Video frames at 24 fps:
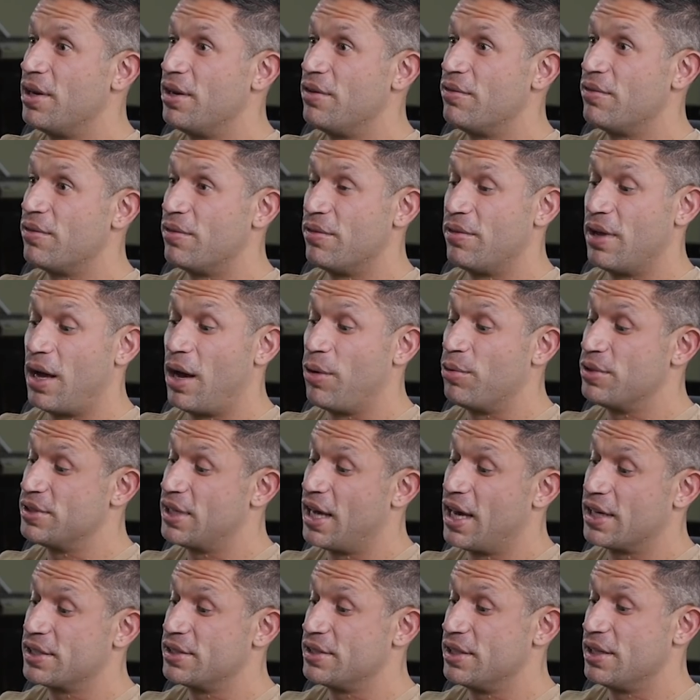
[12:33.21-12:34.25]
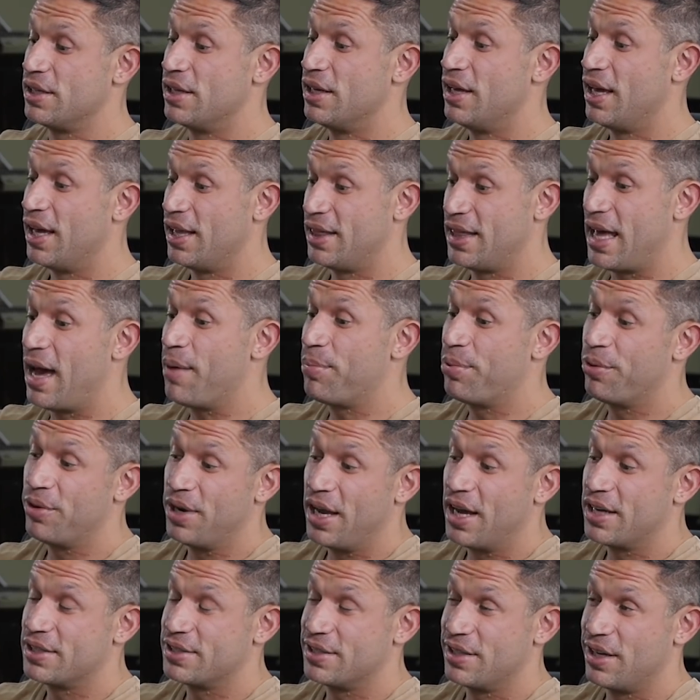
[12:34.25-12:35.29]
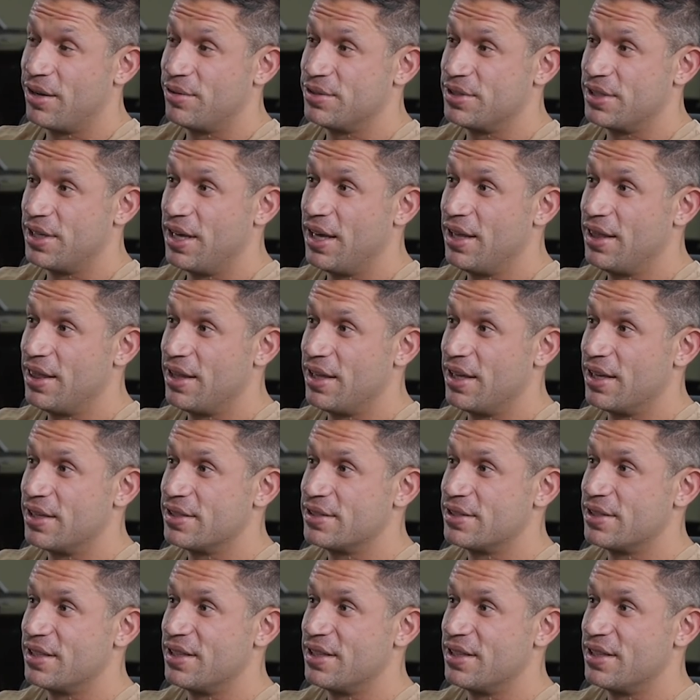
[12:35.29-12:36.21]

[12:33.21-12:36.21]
And I was actually, at that point, actually, I was an atheist.